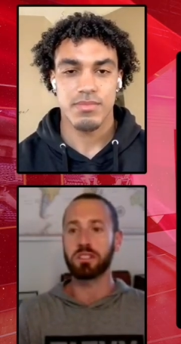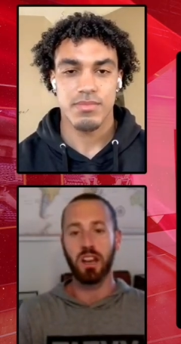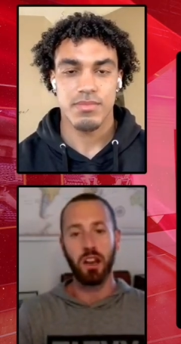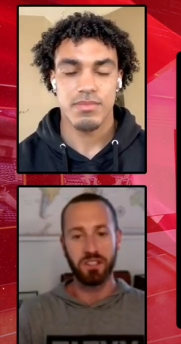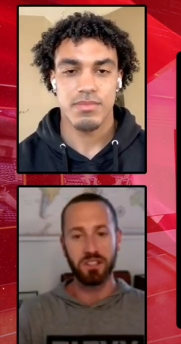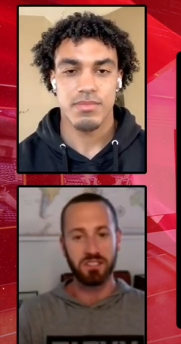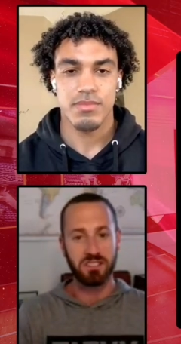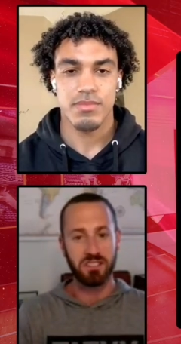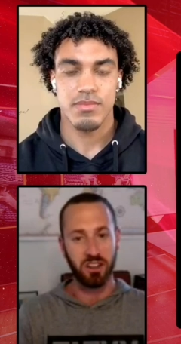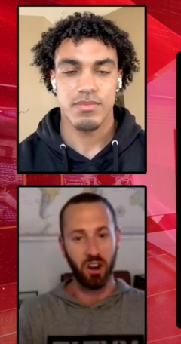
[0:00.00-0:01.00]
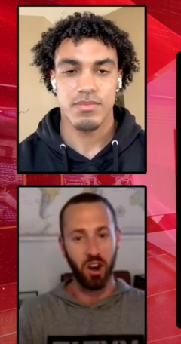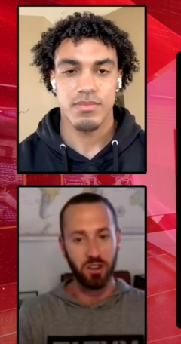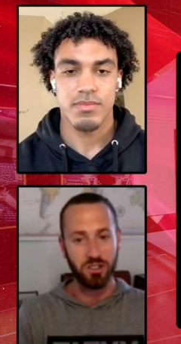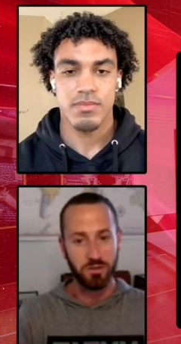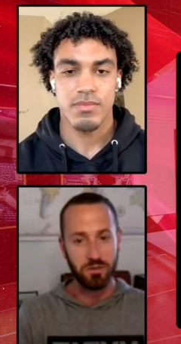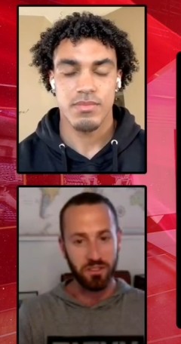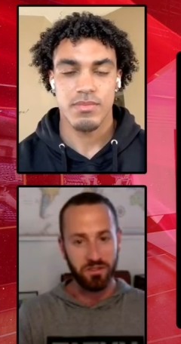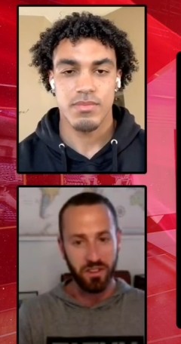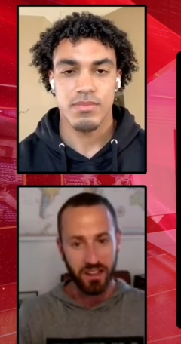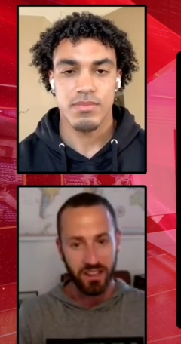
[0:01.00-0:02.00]
Speaker 1: the toughest guards you've
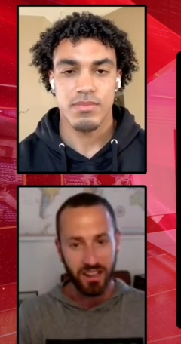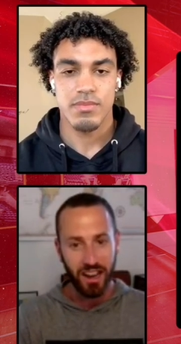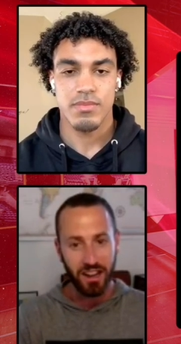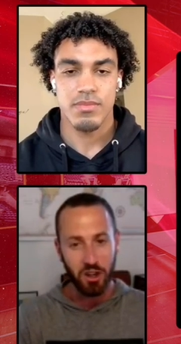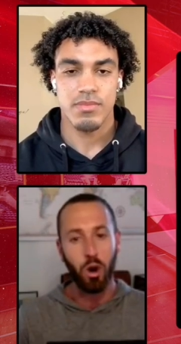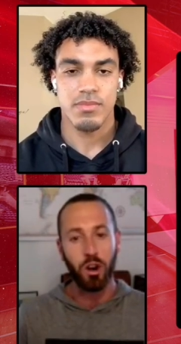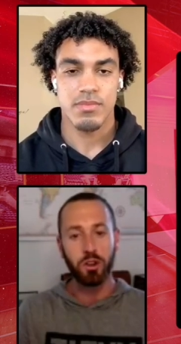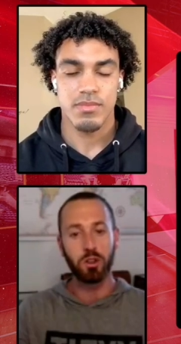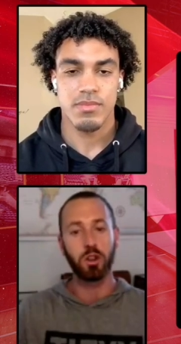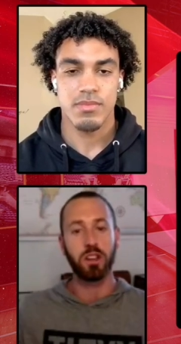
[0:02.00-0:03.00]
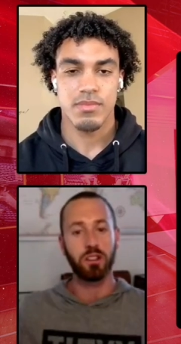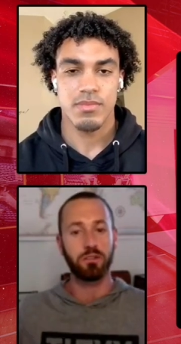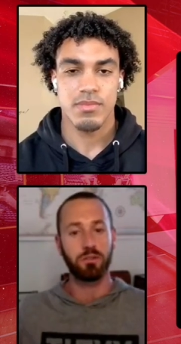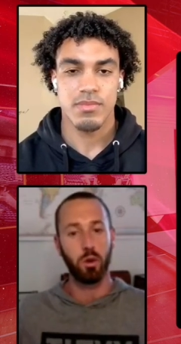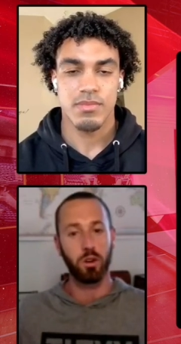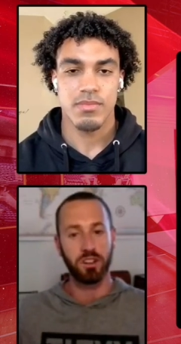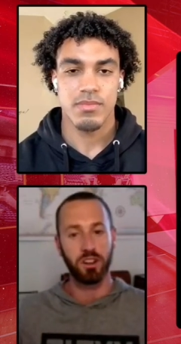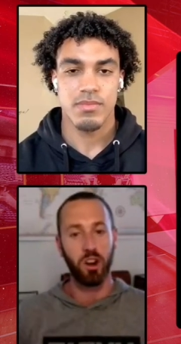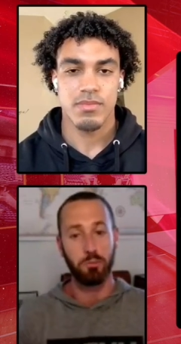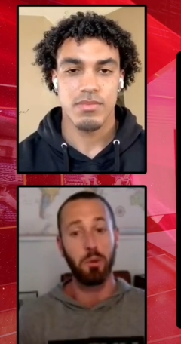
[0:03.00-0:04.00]
defended, and who are you looking forward to
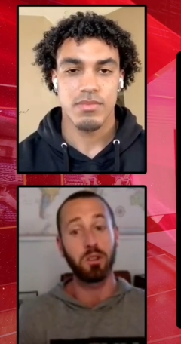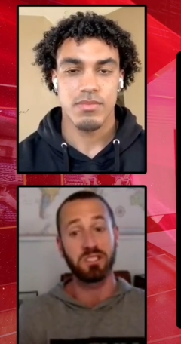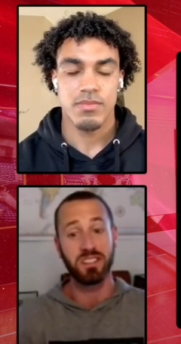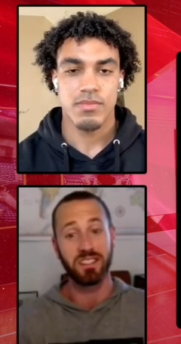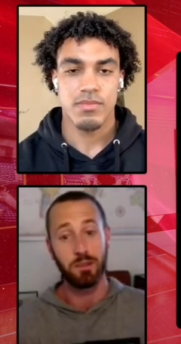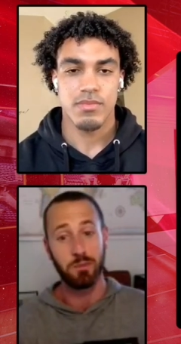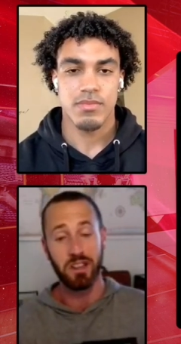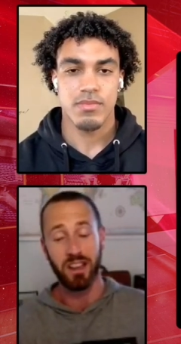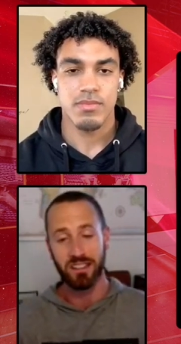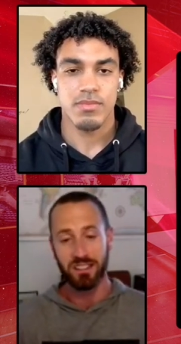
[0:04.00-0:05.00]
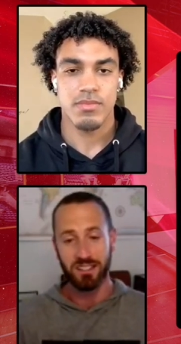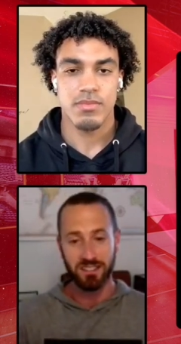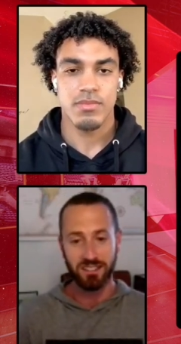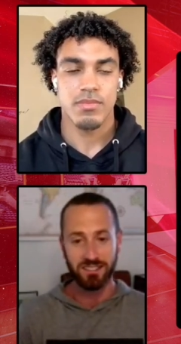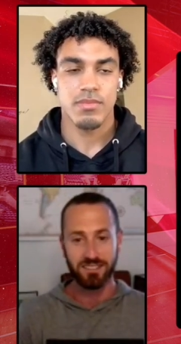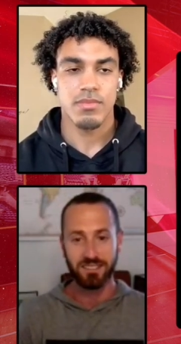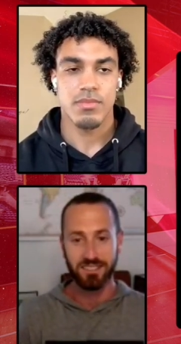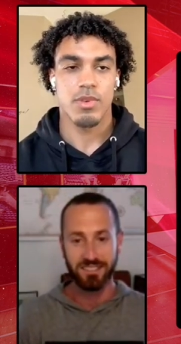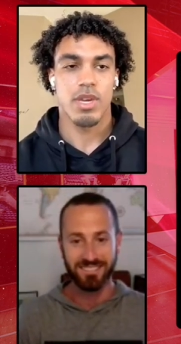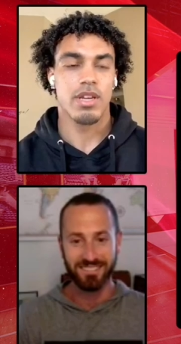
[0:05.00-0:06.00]
guarding most in the N B
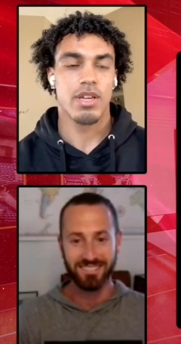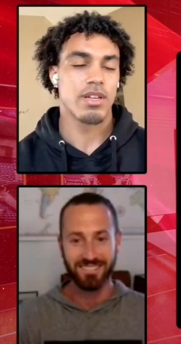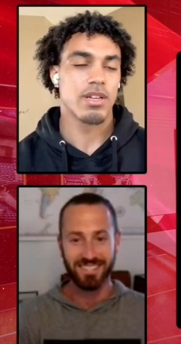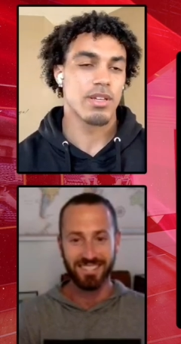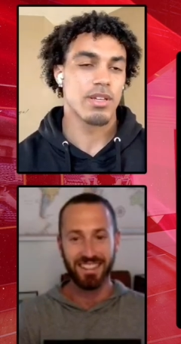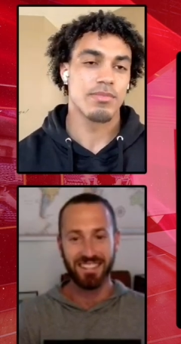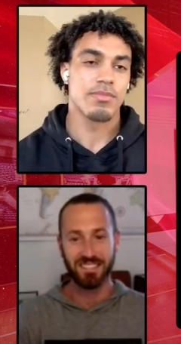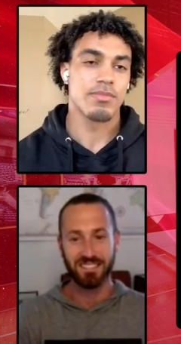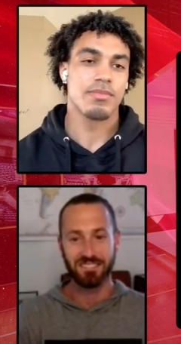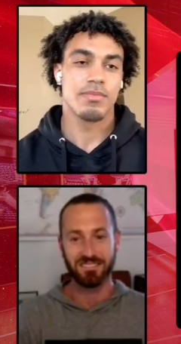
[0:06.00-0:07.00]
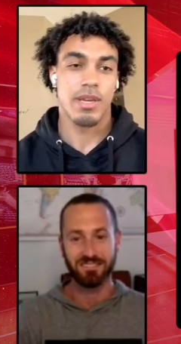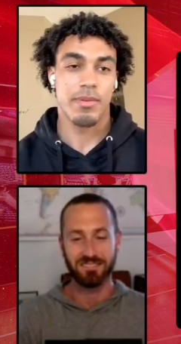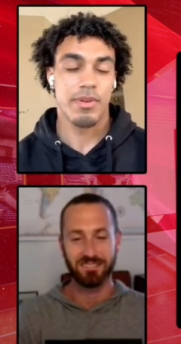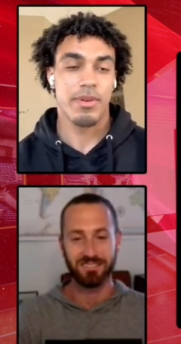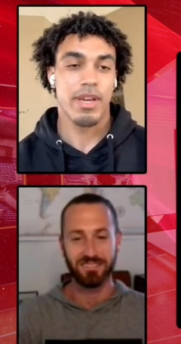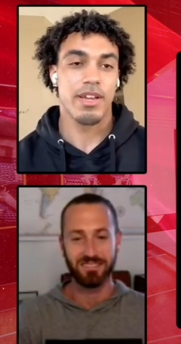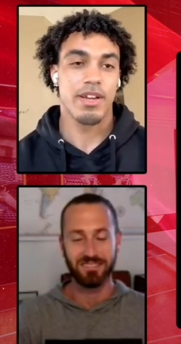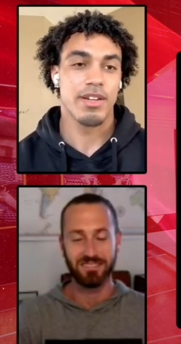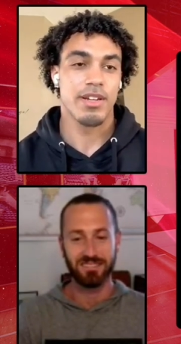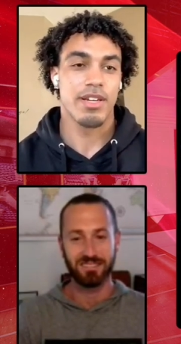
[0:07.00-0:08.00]
A?
Speaker 2: Right. Um, I mean, right
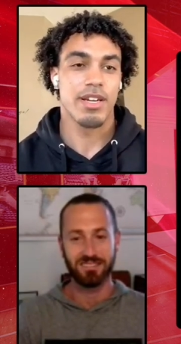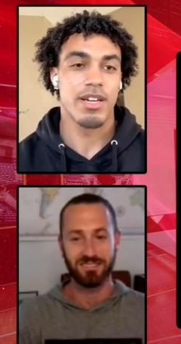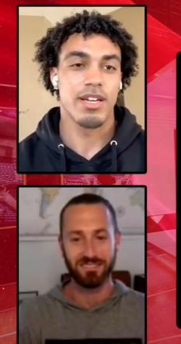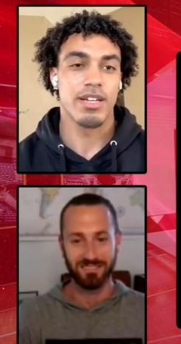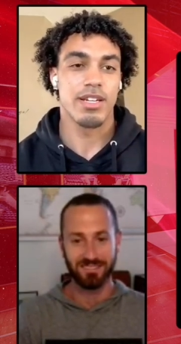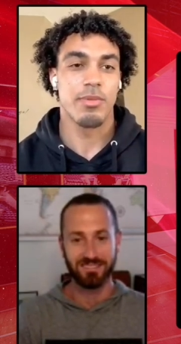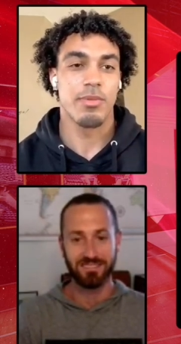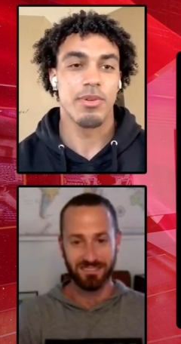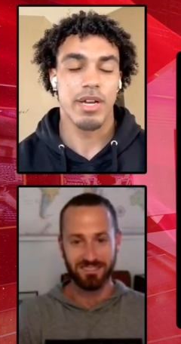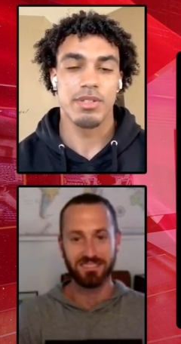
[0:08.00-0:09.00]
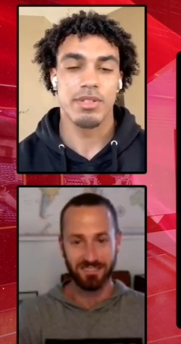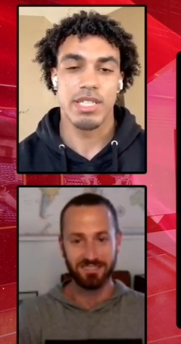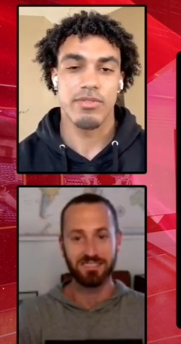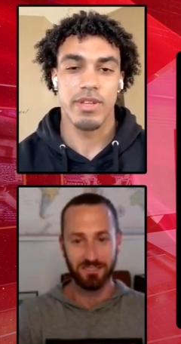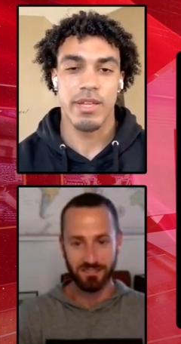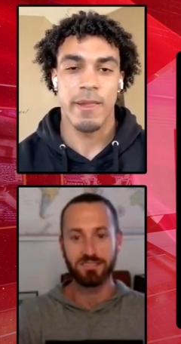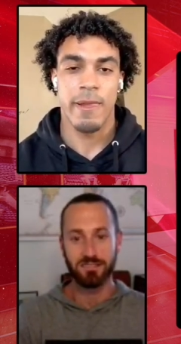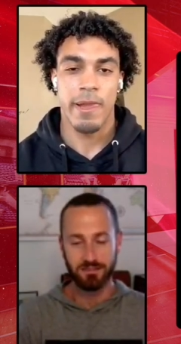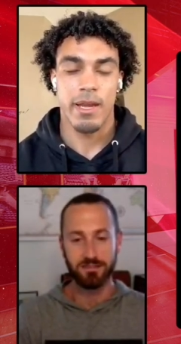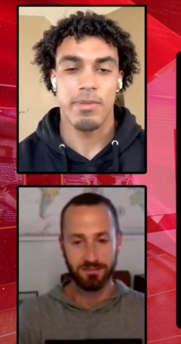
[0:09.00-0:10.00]
here, uh, Kobe White was definitely
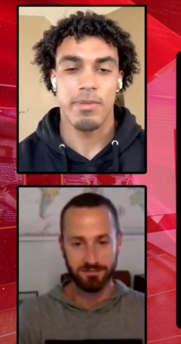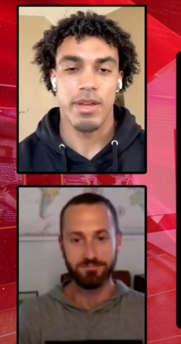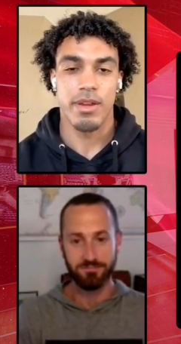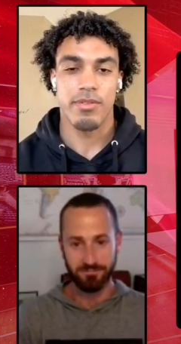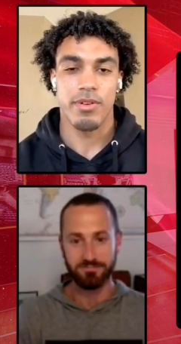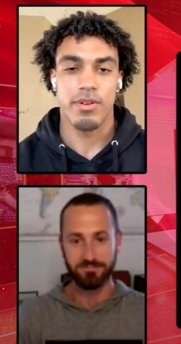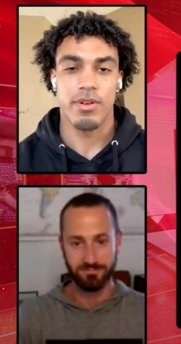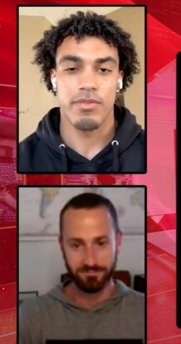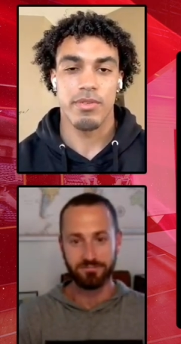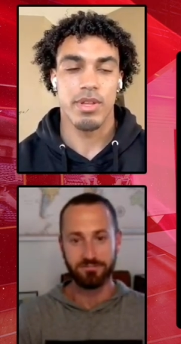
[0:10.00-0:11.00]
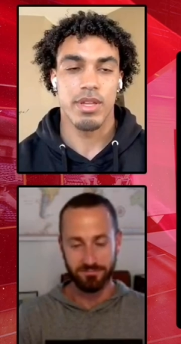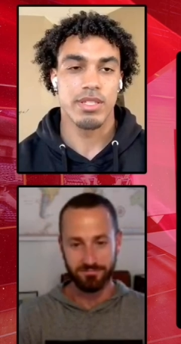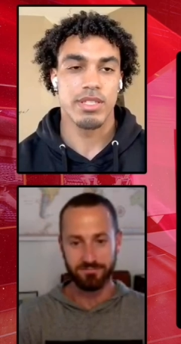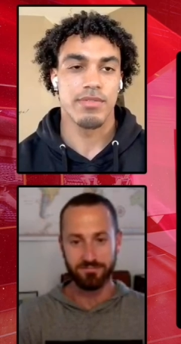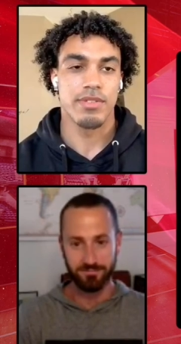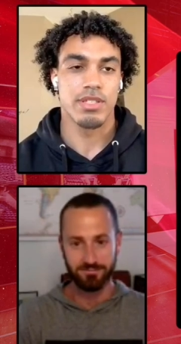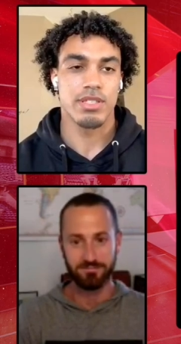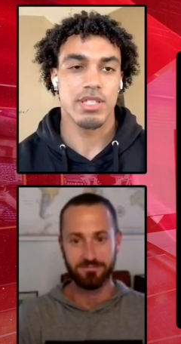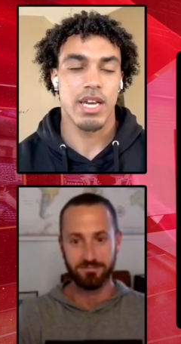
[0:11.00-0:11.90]
up there for, for one of the toughest